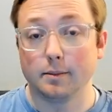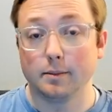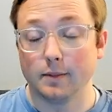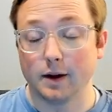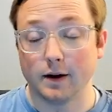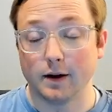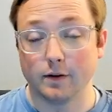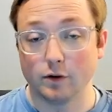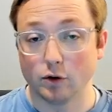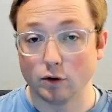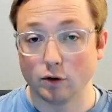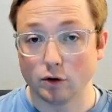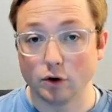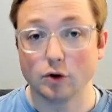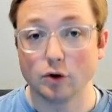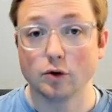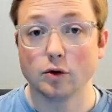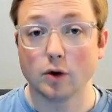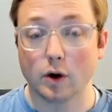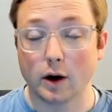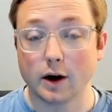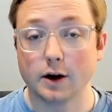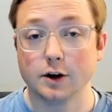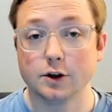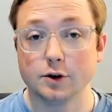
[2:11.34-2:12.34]
If you do
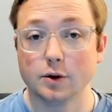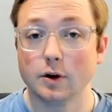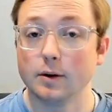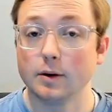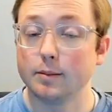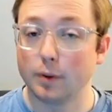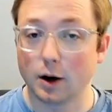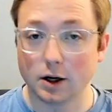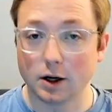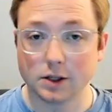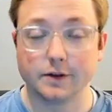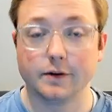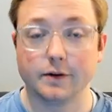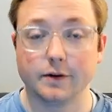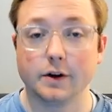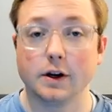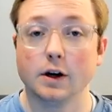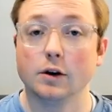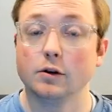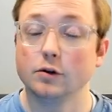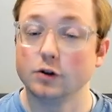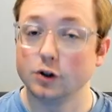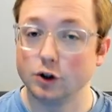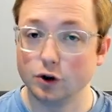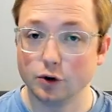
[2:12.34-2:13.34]
know how to do it, pause the
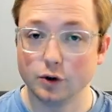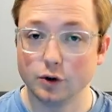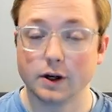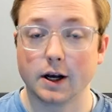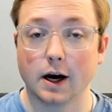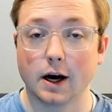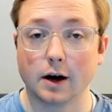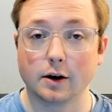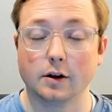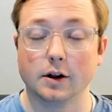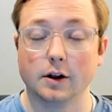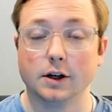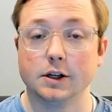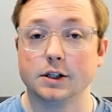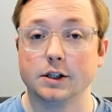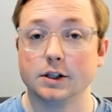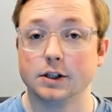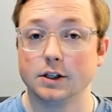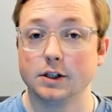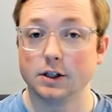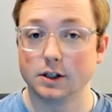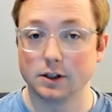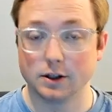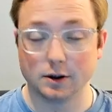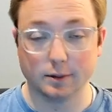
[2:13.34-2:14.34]
video, do the calculation
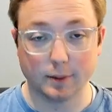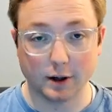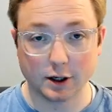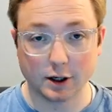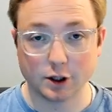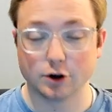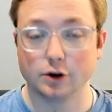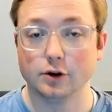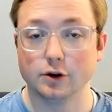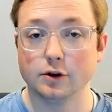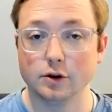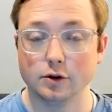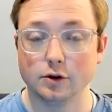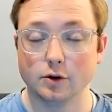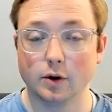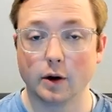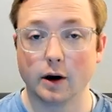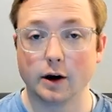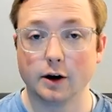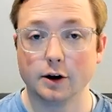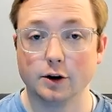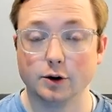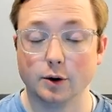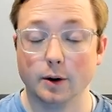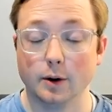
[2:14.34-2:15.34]
just to make sure you do know how
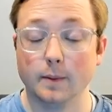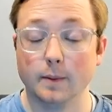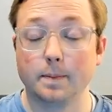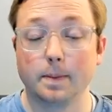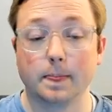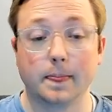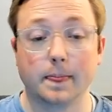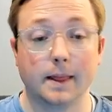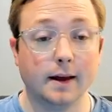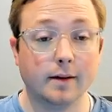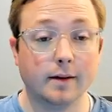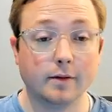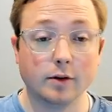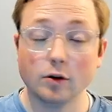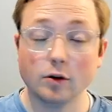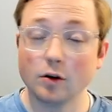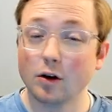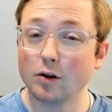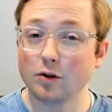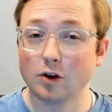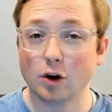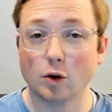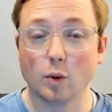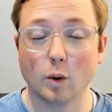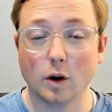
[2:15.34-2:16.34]
to do it. If you
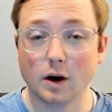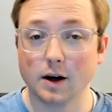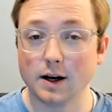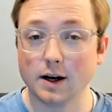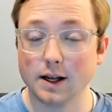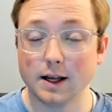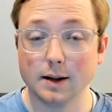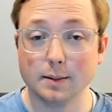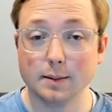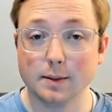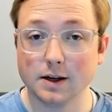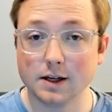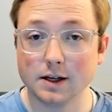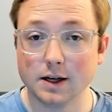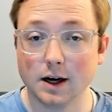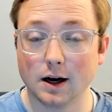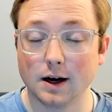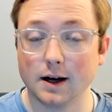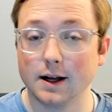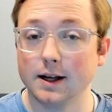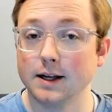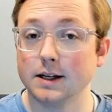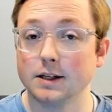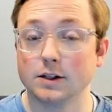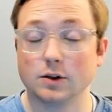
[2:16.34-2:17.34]
don't know what EBITDA
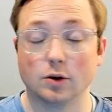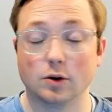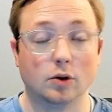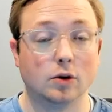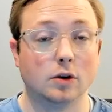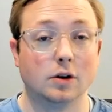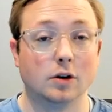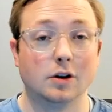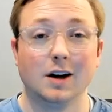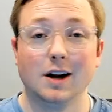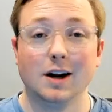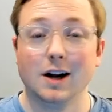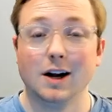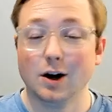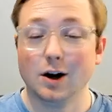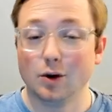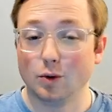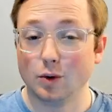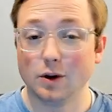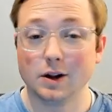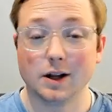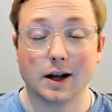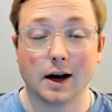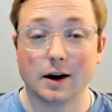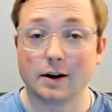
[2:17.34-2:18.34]
is or
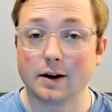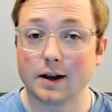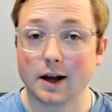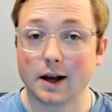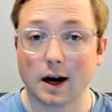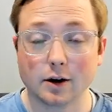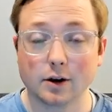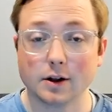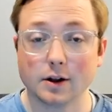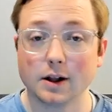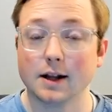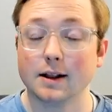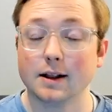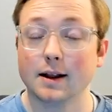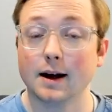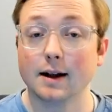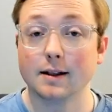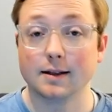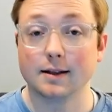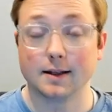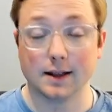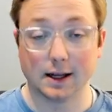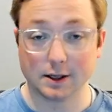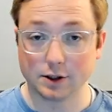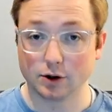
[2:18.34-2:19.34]
really how to calculate that,
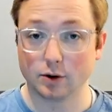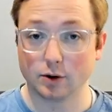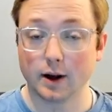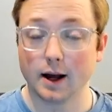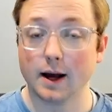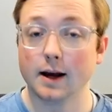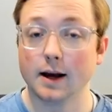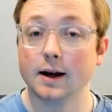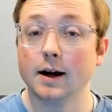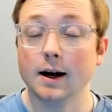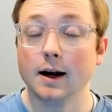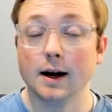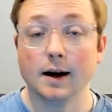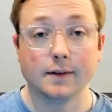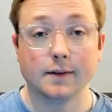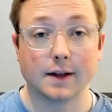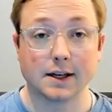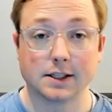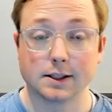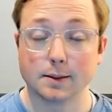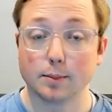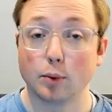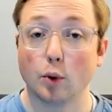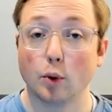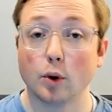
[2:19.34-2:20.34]
that's okay. That's
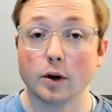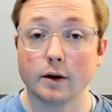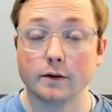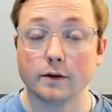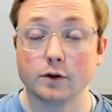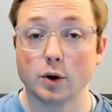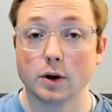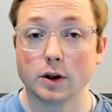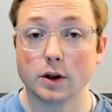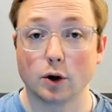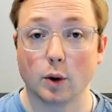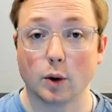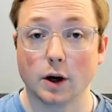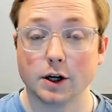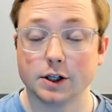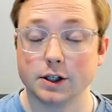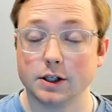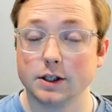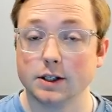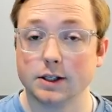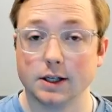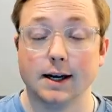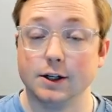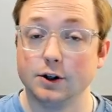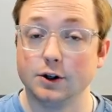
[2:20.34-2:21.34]
the point of doing the
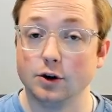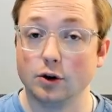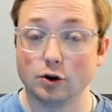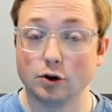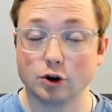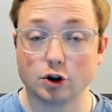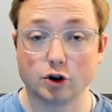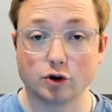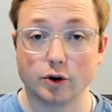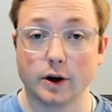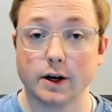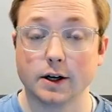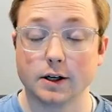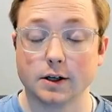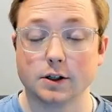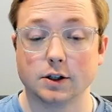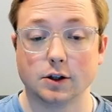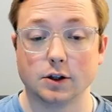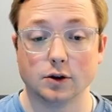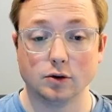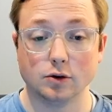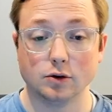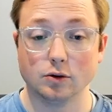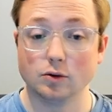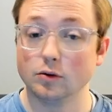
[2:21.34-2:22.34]
questions is you go straight
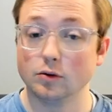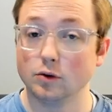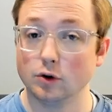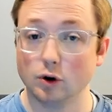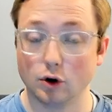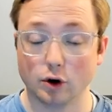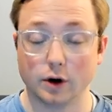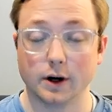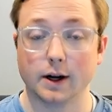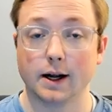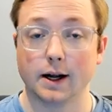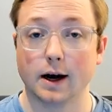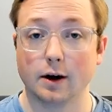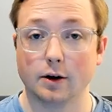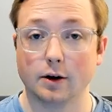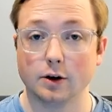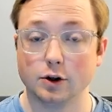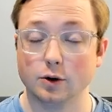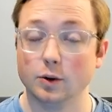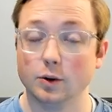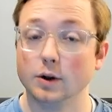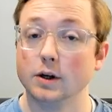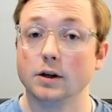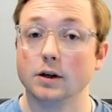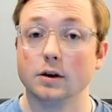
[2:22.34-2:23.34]
to learning how to
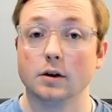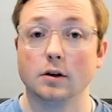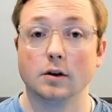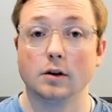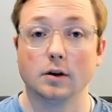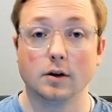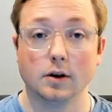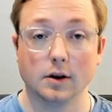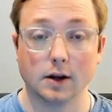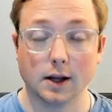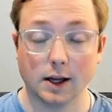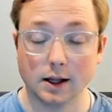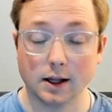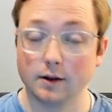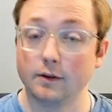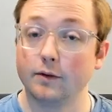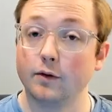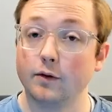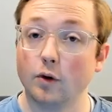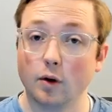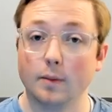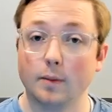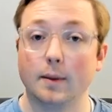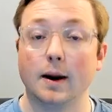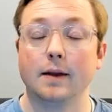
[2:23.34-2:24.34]
do it in the
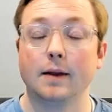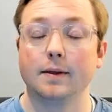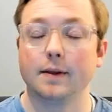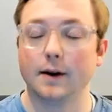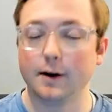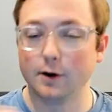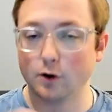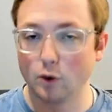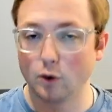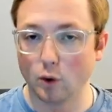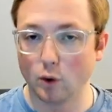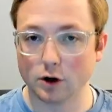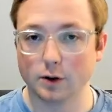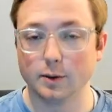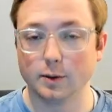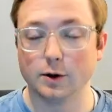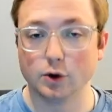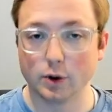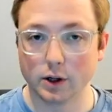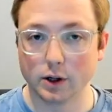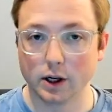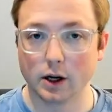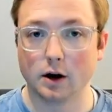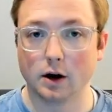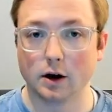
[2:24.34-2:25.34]
format that you're going to be
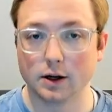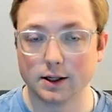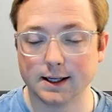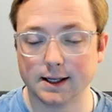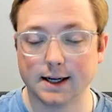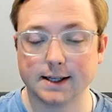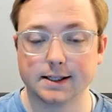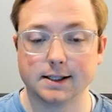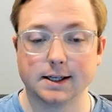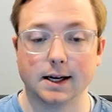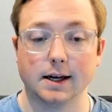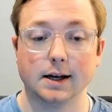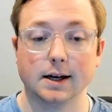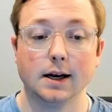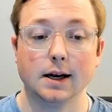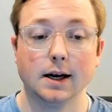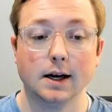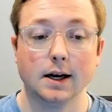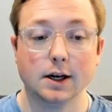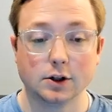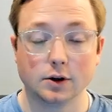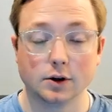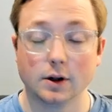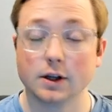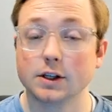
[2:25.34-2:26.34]
doing it on test day.
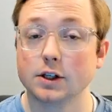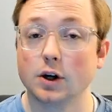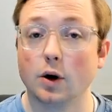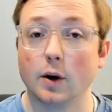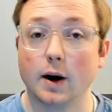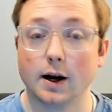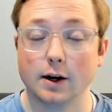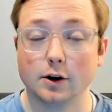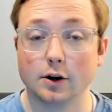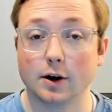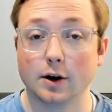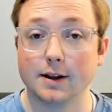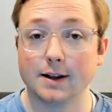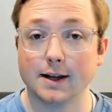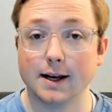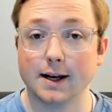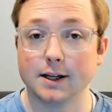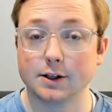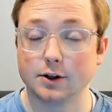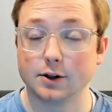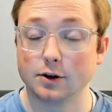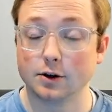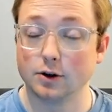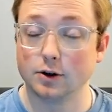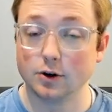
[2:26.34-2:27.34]
So let's go ahead and look at the
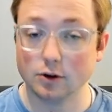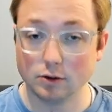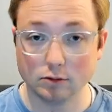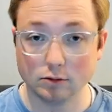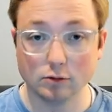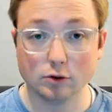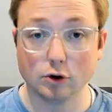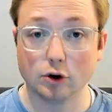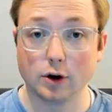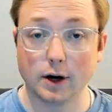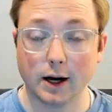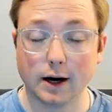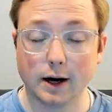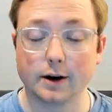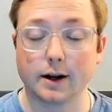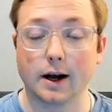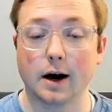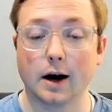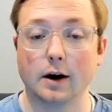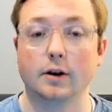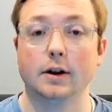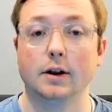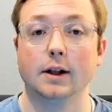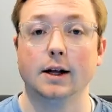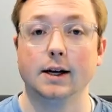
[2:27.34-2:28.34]
answer to learn how to
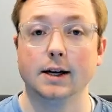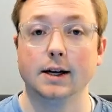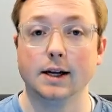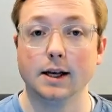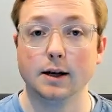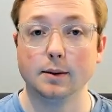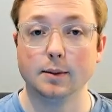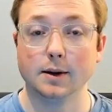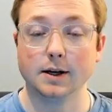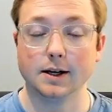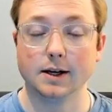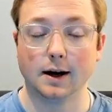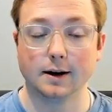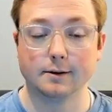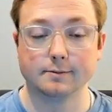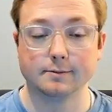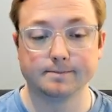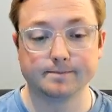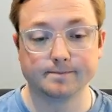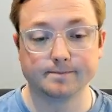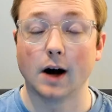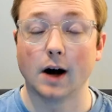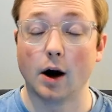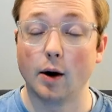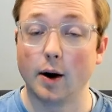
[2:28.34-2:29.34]
calculate EBITDA.
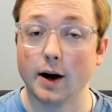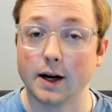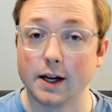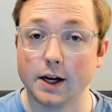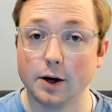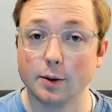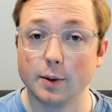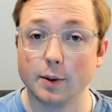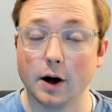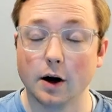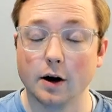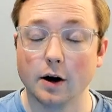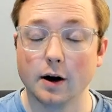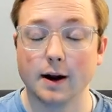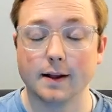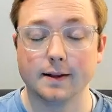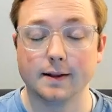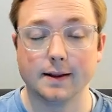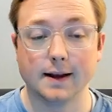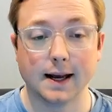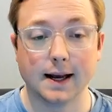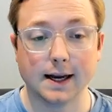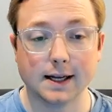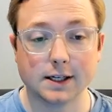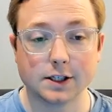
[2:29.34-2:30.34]
All right, here we are.
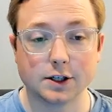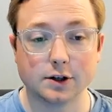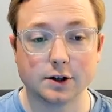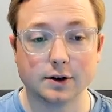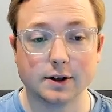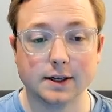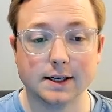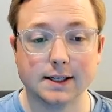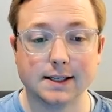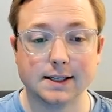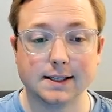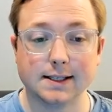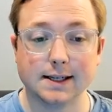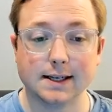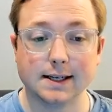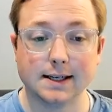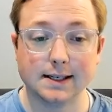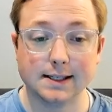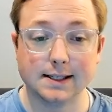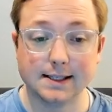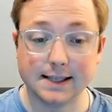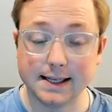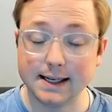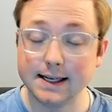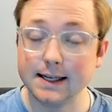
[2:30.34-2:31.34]
The answer is
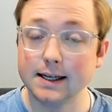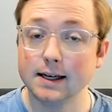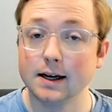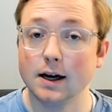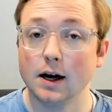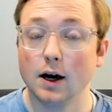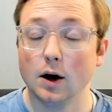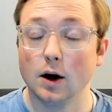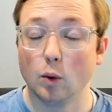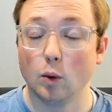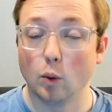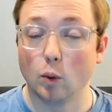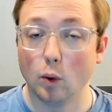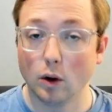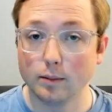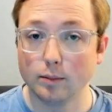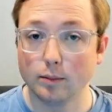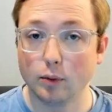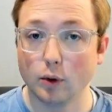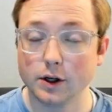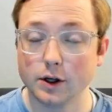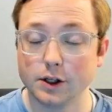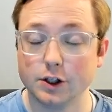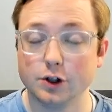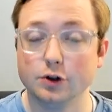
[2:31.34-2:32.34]
D,
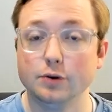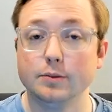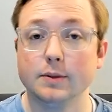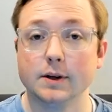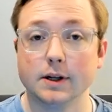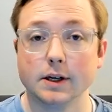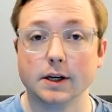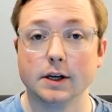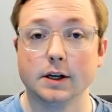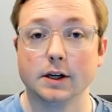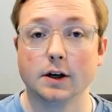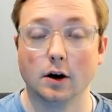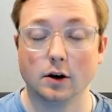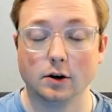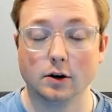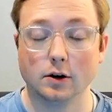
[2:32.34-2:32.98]
$1.2 million.